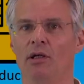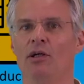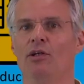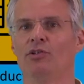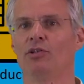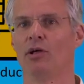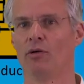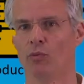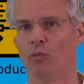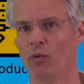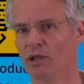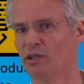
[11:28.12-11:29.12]
So
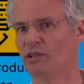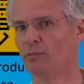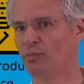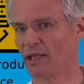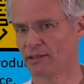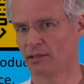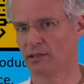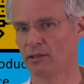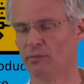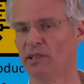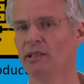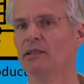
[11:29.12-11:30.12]
what does it practically mean?